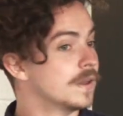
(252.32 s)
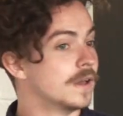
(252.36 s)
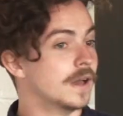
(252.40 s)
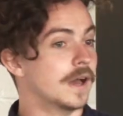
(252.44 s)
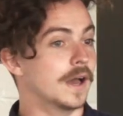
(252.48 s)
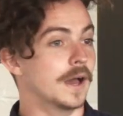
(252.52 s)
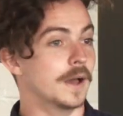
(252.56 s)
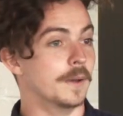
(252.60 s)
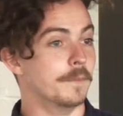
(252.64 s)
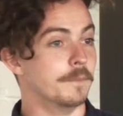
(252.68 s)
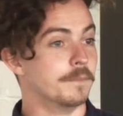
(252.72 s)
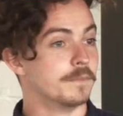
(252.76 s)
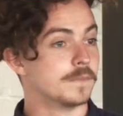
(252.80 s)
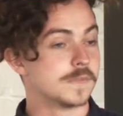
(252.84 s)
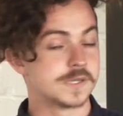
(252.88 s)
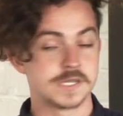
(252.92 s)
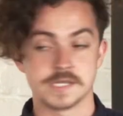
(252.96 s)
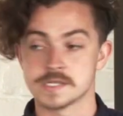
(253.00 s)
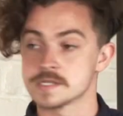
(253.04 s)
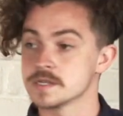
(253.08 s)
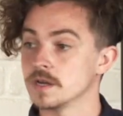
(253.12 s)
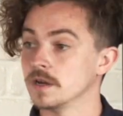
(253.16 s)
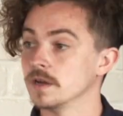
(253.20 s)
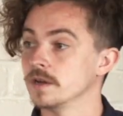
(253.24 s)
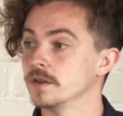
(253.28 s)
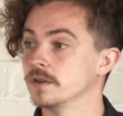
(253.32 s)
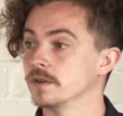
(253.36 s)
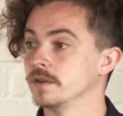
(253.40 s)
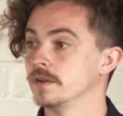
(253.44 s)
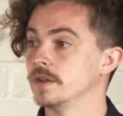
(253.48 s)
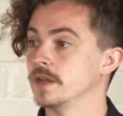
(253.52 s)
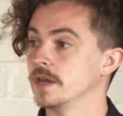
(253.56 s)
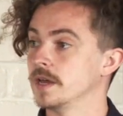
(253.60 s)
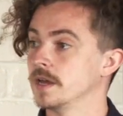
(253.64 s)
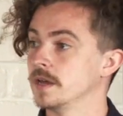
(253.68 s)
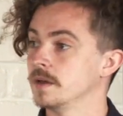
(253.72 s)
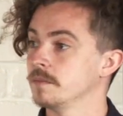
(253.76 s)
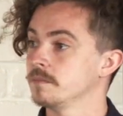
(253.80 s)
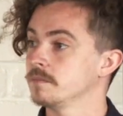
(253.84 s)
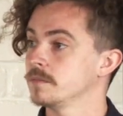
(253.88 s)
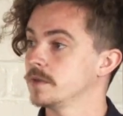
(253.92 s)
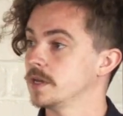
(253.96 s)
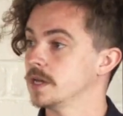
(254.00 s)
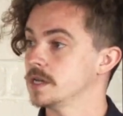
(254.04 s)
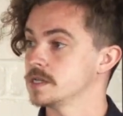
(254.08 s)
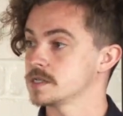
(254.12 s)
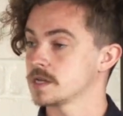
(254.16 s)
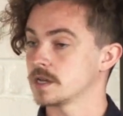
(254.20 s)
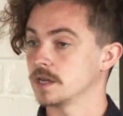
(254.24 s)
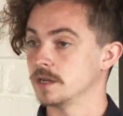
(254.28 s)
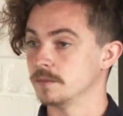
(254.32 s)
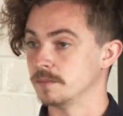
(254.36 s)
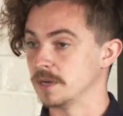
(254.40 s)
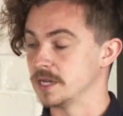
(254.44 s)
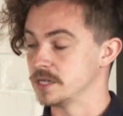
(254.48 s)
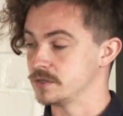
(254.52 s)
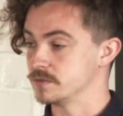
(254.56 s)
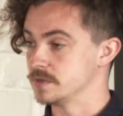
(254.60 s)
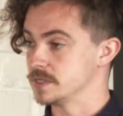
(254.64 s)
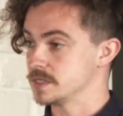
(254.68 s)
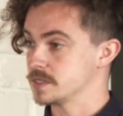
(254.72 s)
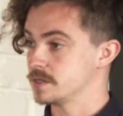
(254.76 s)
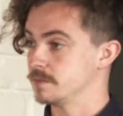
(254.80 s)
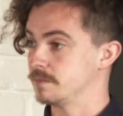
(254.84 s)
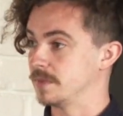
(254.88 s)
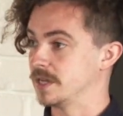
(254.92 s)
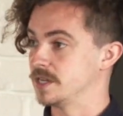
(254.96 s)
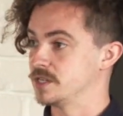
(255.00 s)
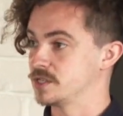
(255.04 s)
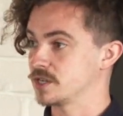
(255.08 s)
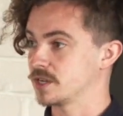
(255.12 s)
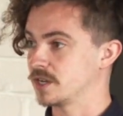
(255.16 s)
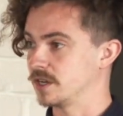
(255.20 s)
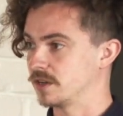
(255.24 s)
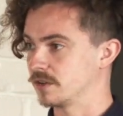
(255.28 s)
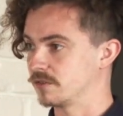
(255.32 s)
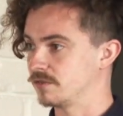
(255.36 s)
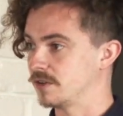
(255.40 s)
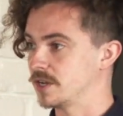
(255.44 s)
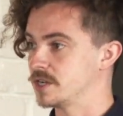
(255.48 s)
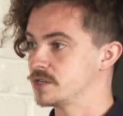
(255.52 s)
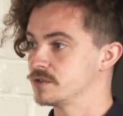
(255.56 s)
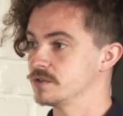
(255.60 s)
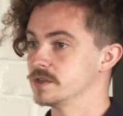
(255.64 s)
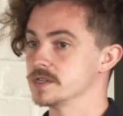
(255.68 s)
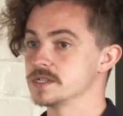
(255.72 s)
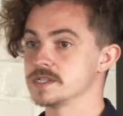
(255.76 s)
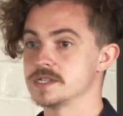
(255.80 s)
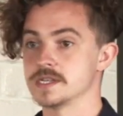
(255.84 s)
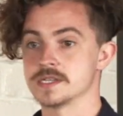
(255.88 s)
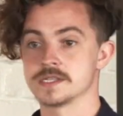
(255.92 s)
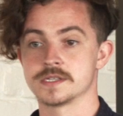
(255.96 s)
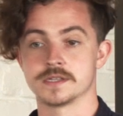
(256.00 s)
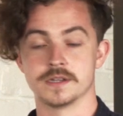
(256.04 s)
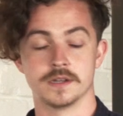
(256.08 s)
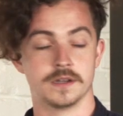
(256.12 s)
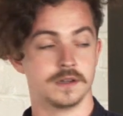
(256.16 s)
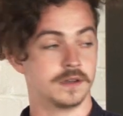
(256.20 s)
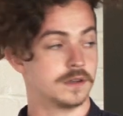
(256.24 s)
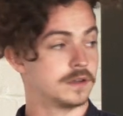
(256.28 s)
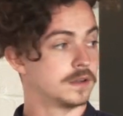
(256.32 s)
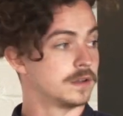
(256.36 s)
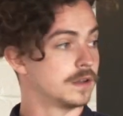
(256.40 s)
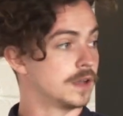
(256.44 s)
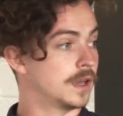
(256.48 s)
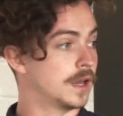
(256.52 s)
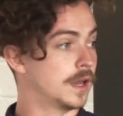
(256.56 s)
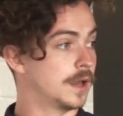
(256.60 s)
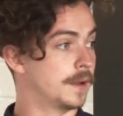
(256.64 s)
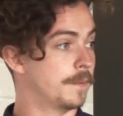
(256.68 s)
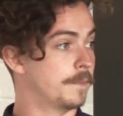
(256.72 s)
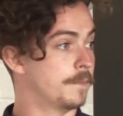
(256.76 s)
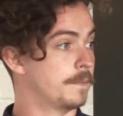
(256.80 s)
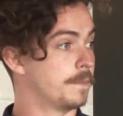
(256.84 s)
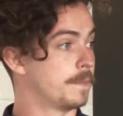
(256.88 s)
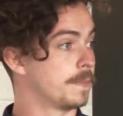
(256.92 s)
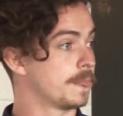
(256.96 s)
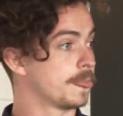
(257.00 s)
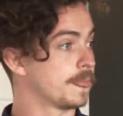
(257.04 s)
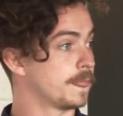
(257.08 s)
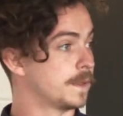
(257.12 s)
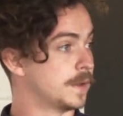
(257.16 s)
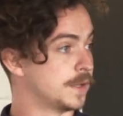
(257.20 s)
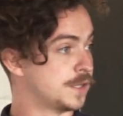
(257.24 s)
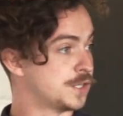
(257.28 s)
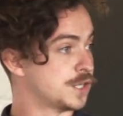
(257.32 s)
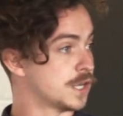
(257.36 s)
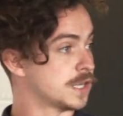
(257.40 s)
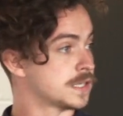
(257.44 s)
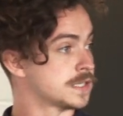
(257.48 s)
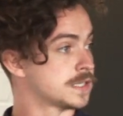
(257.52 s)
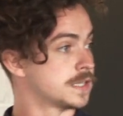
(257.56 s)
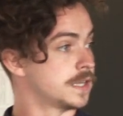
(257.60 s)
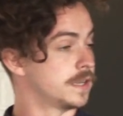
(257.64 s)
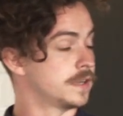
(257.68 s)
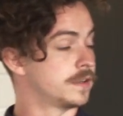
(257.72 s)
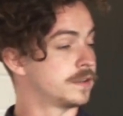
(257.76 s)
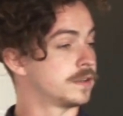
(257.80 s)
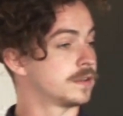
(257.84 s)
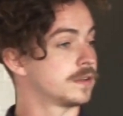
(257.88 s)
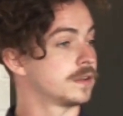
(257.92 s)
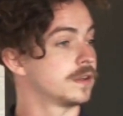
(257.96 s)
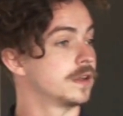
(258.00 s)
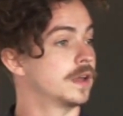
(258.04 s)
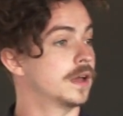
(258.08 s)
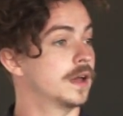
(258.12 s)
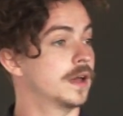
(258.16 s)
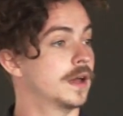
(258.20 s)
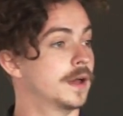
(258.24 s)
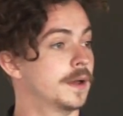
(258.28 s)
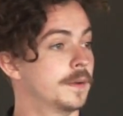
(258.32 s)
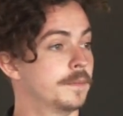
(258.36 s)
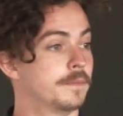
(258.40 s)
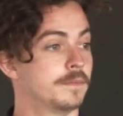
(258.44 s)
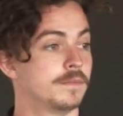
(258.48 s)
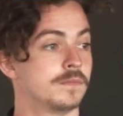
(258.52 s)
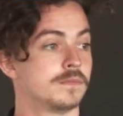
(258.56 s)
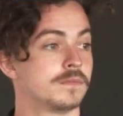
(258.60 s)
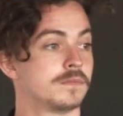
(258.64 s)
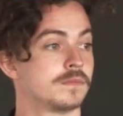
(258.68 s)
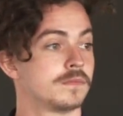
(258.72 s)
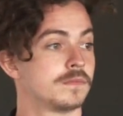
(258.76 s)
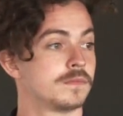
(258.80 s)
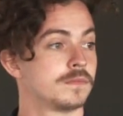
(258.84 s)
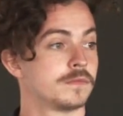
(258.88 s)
Um, so started on there, yeah, as a kind of major incident manager, kind of graduate assistant, um, adjusted um,